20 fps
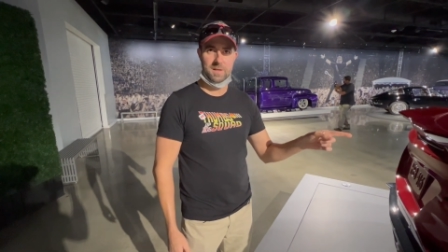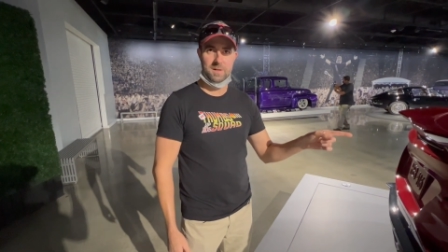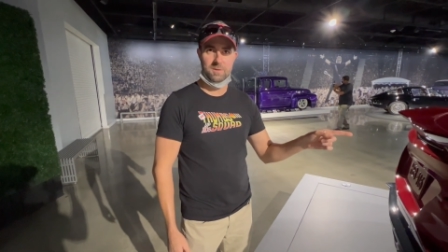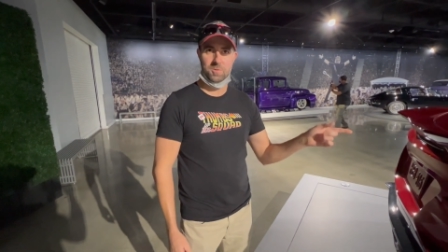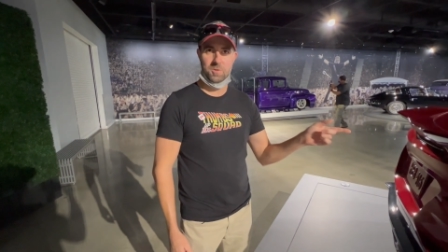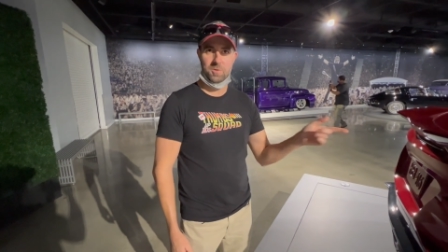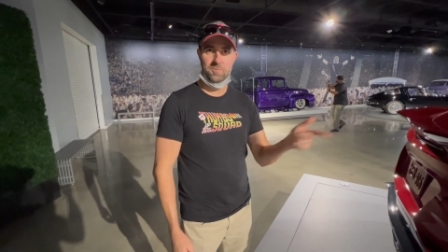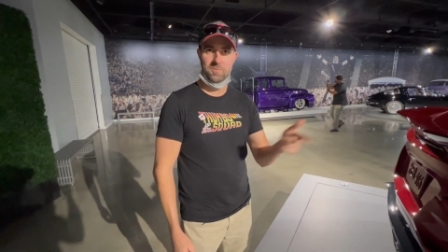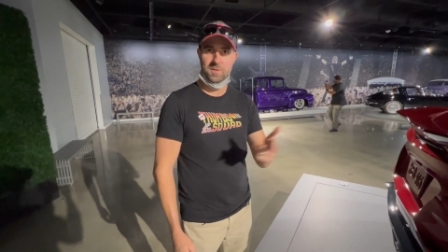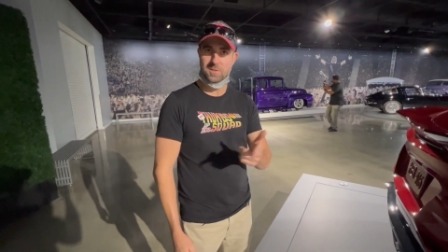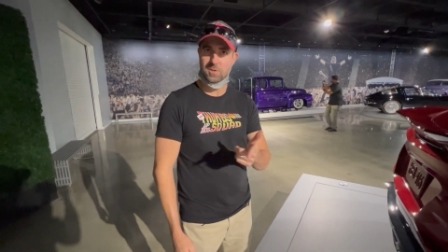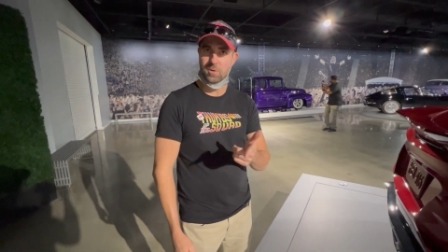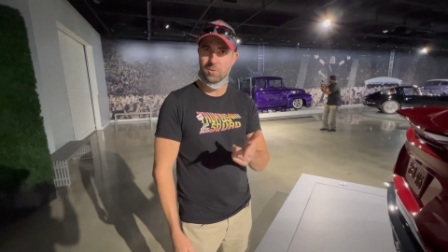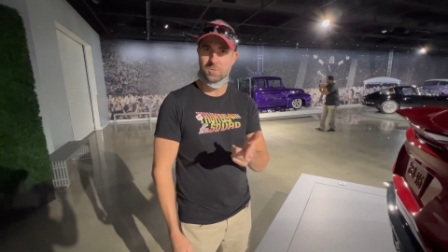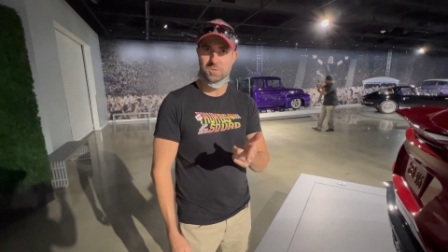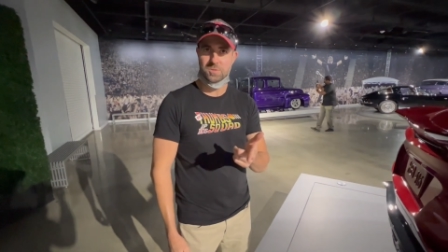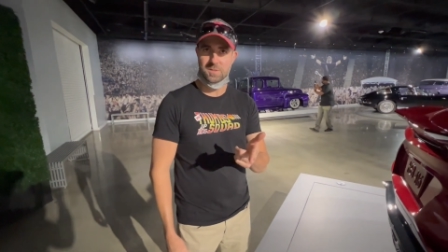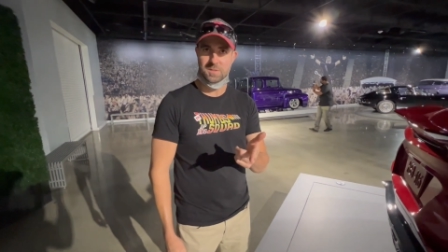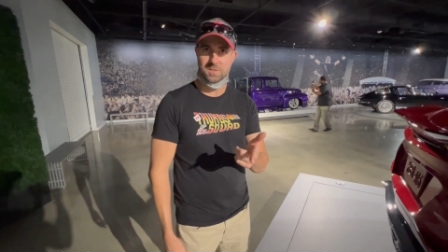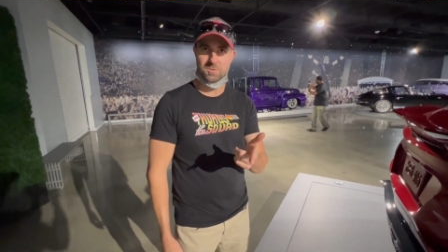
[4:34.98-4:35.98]
I don't okay. know if he told
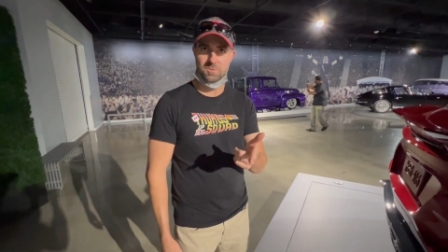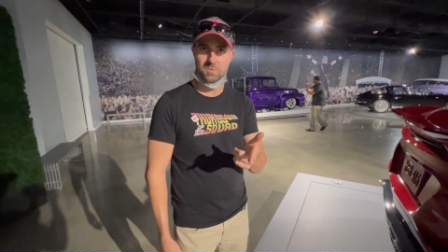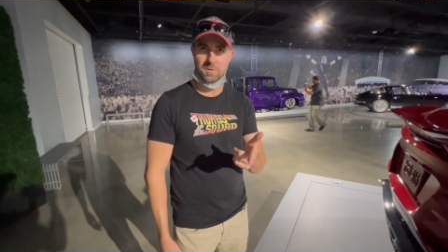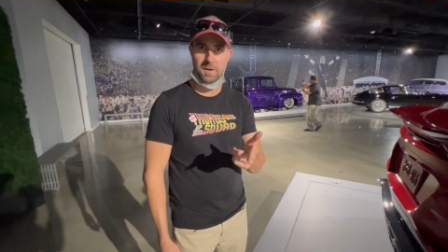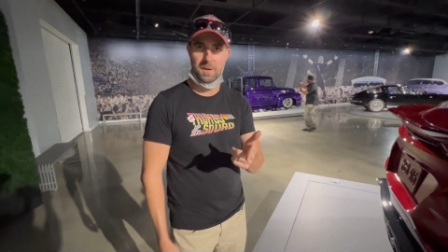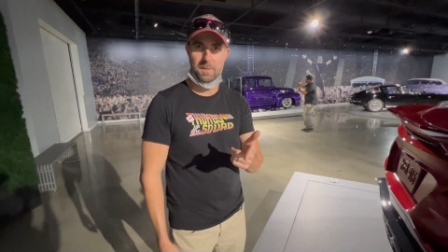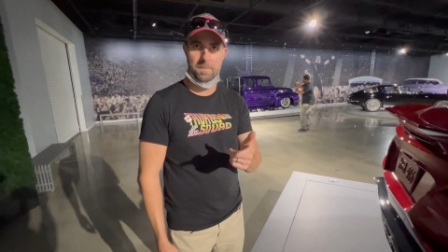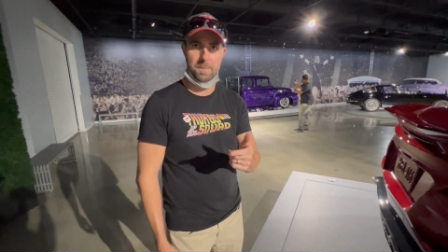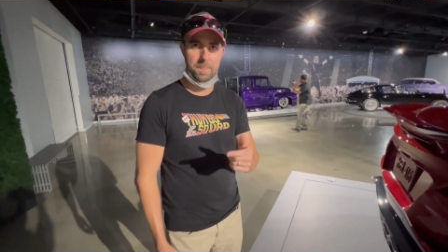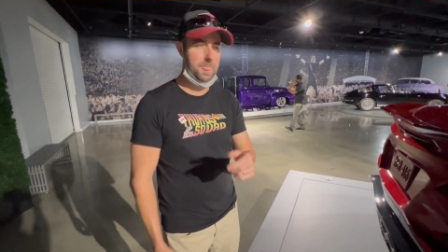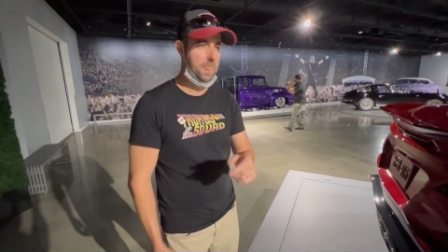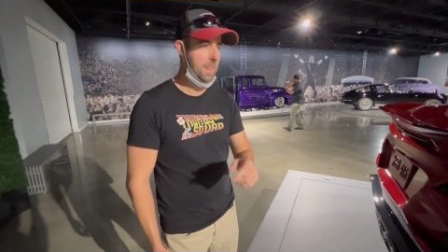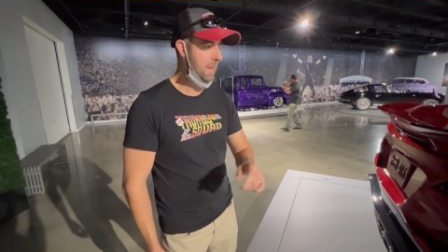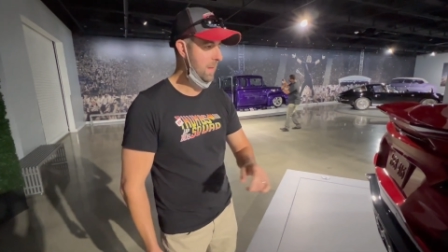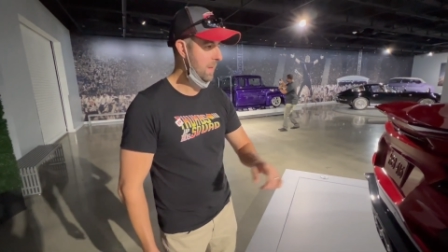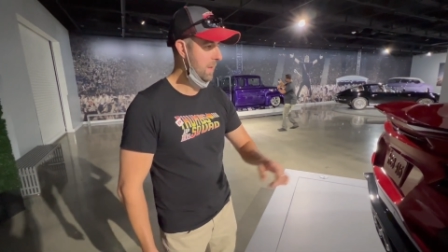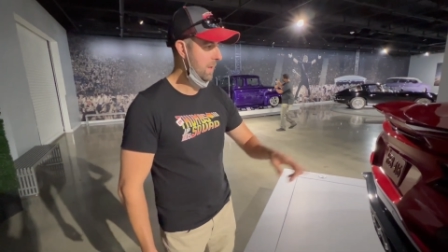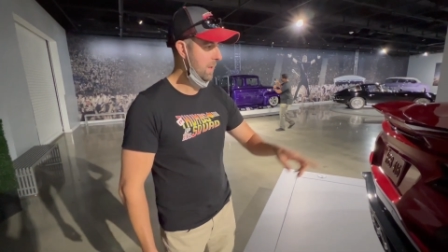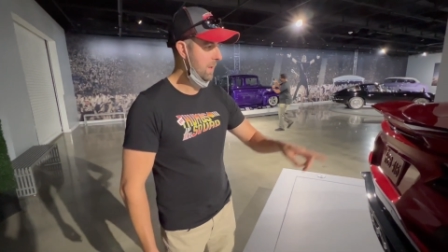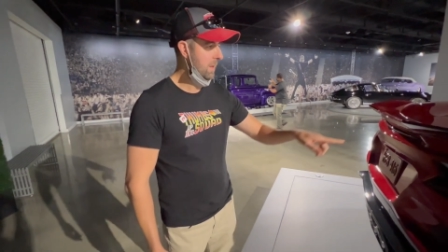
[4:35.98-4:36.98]
you this. I don't know. I don't
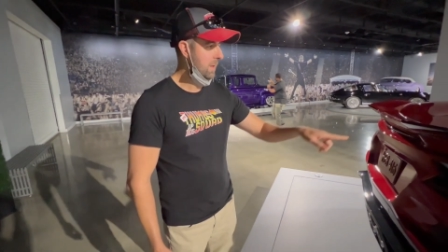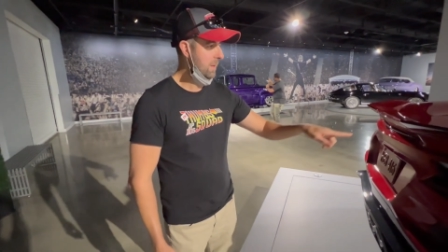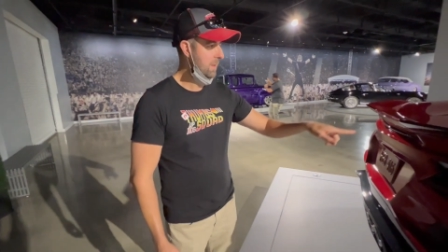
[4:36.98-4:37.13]
think so.